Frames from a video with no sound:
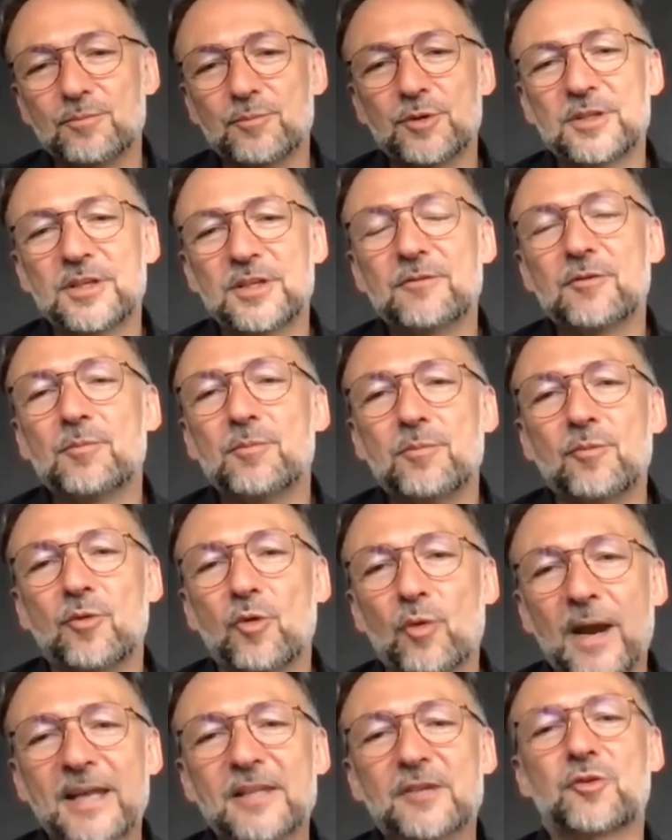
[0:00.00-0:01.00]
putting the
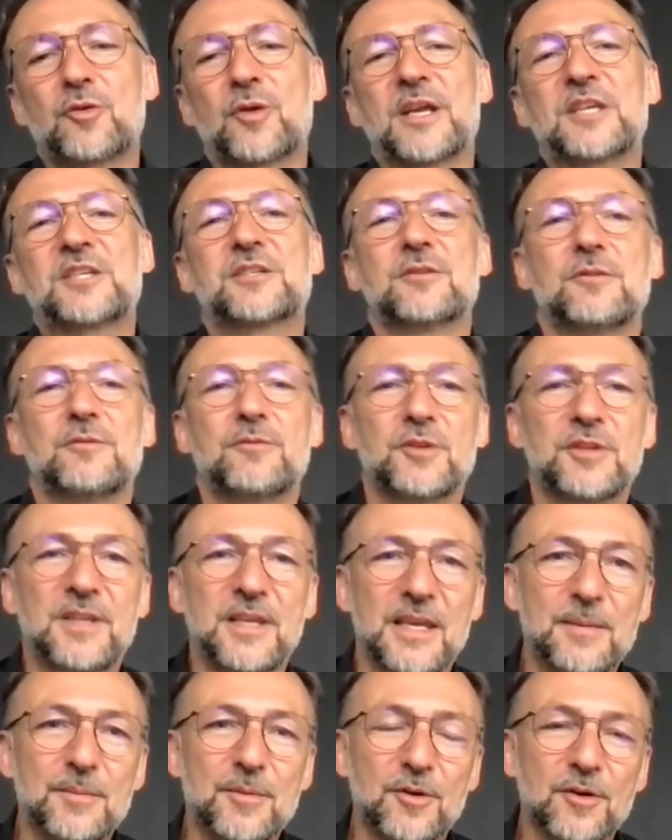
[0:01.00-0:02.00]
right question on the
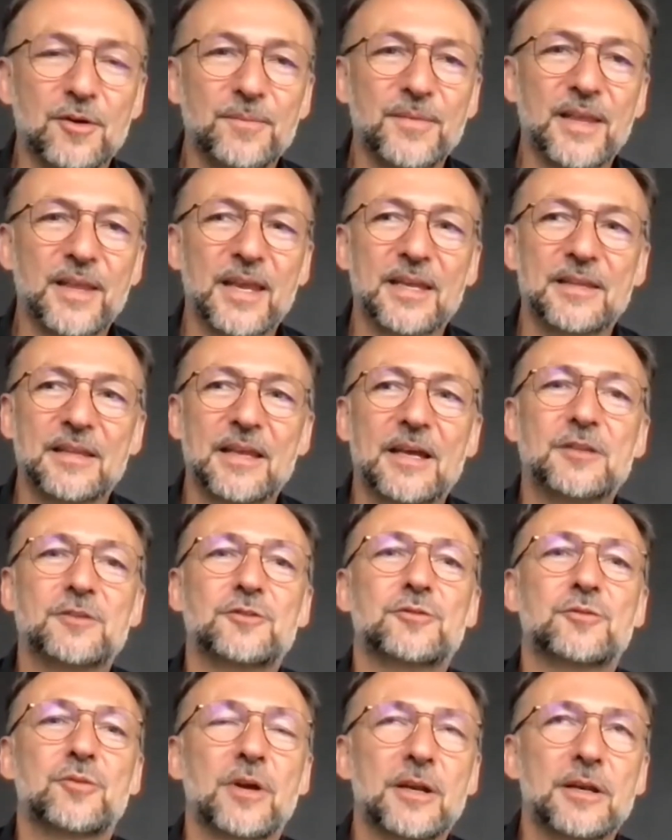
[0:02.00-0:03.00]
table and
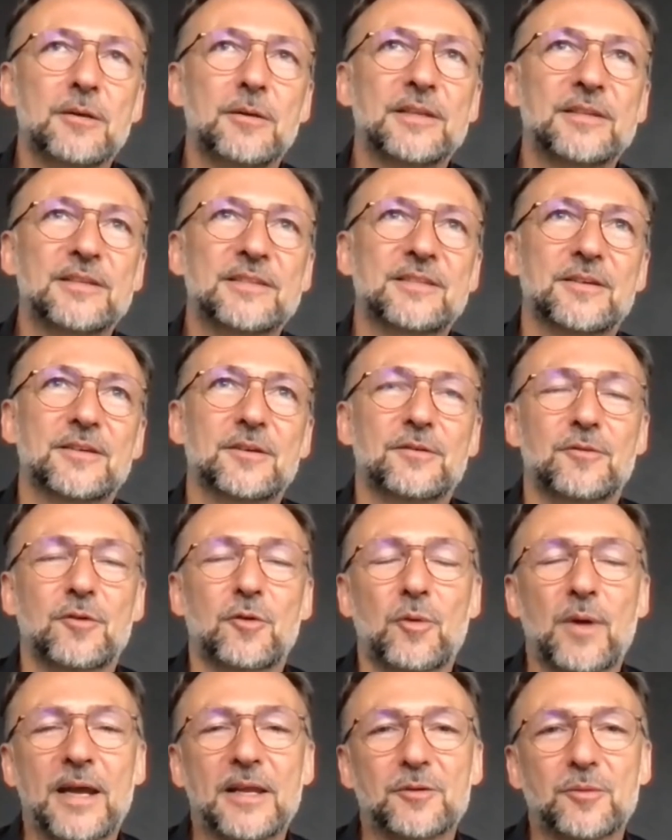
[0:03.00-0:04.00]
answering it
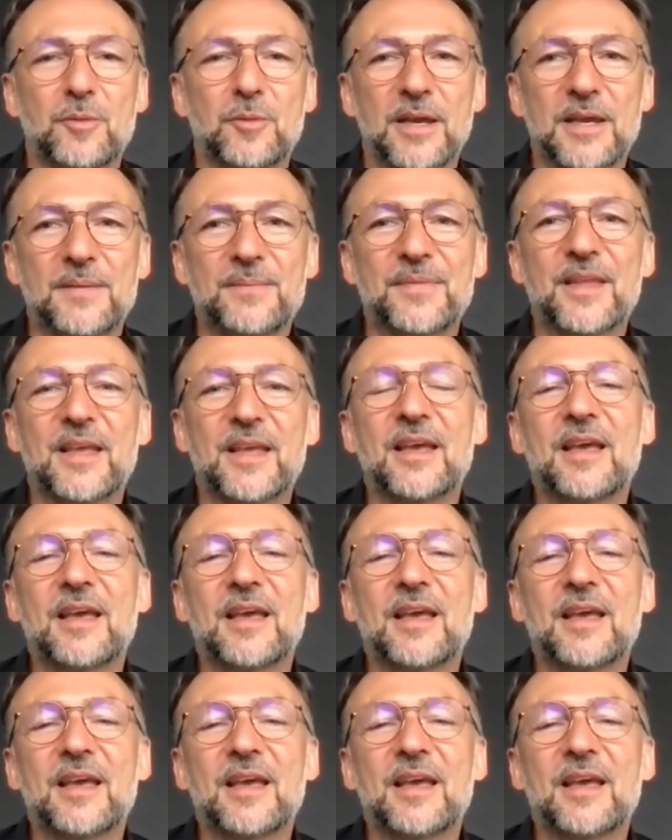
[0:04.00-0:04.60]
the right way.